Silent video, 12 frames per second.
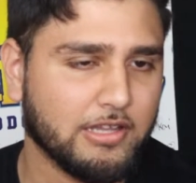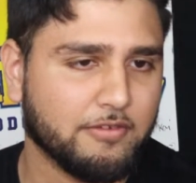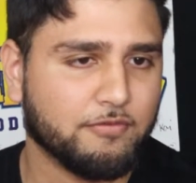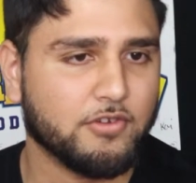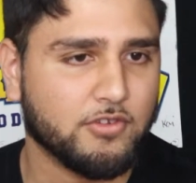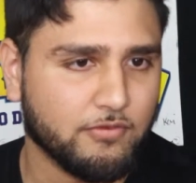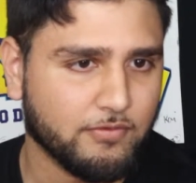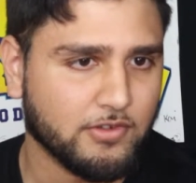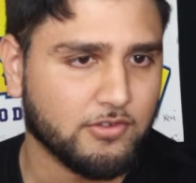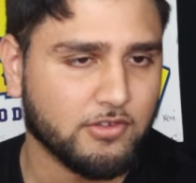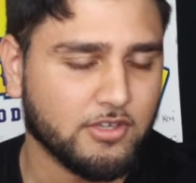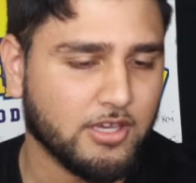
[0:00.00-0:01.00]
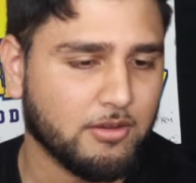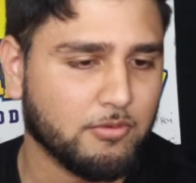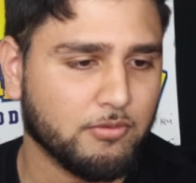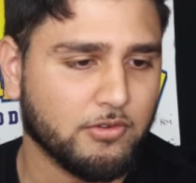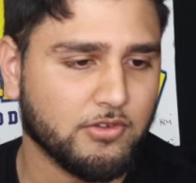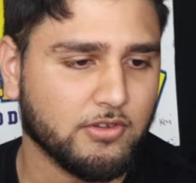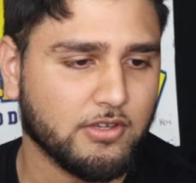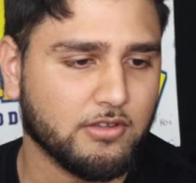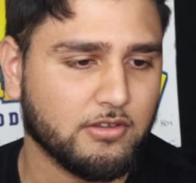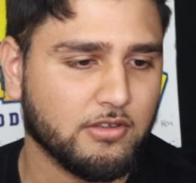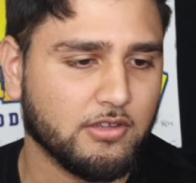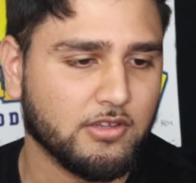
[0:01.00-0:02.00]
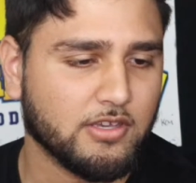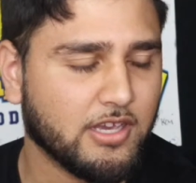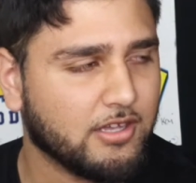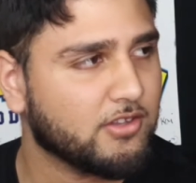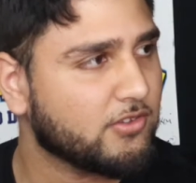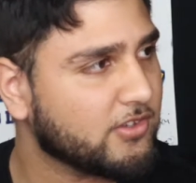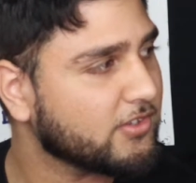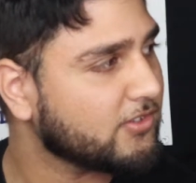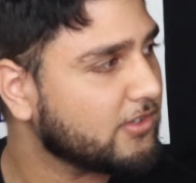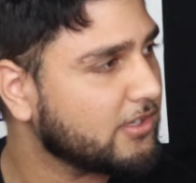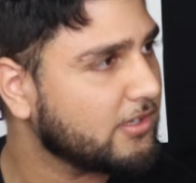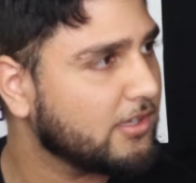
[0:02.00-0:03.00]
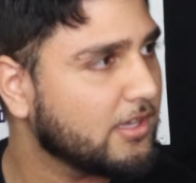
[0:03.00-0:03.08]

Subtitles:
like first official camera, was like the Canon 6D.